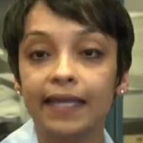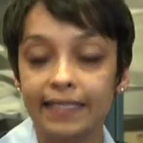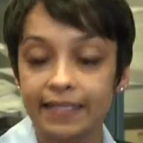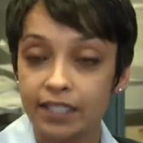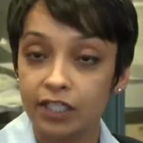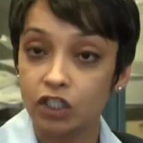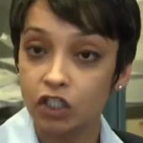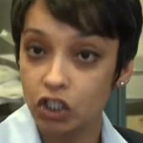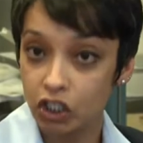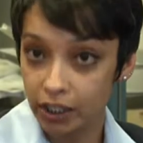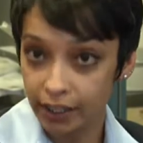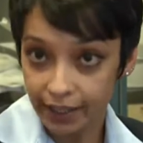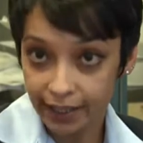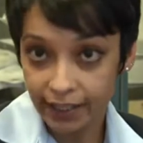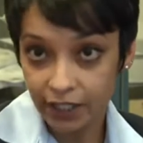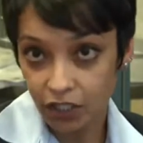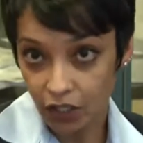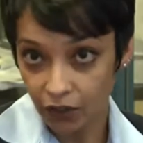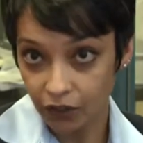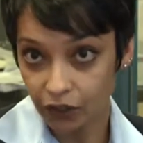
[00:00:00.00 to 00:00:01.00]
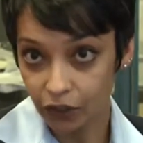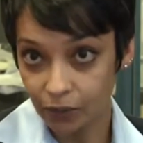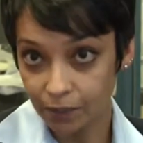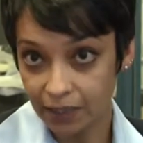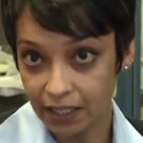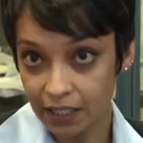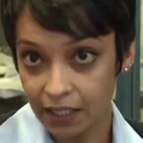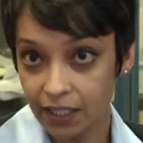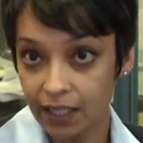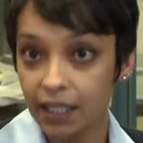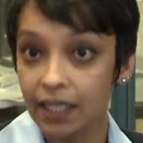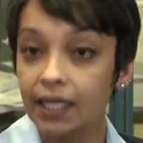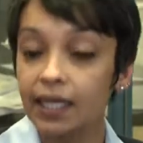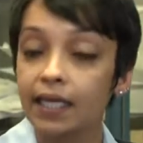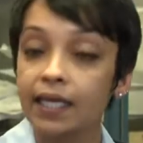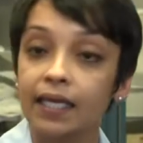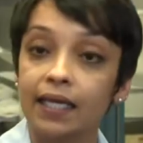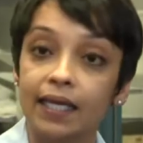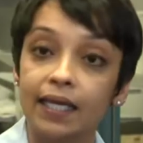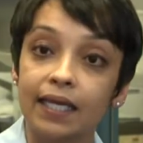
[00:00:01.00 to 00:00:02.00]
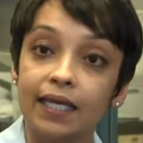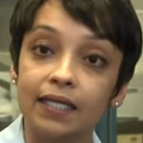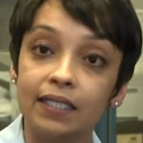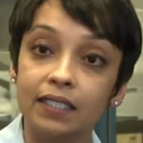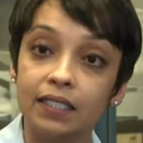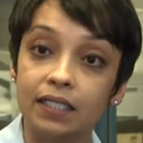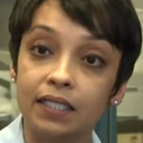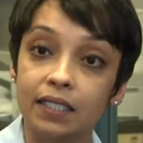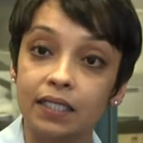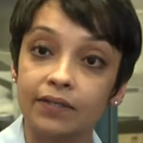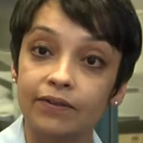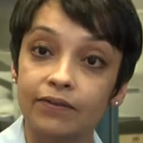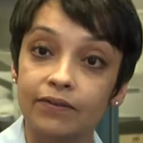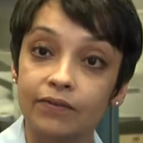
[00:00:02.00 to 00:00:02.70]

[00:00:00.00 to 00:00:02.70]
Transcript: It's a chilling document. It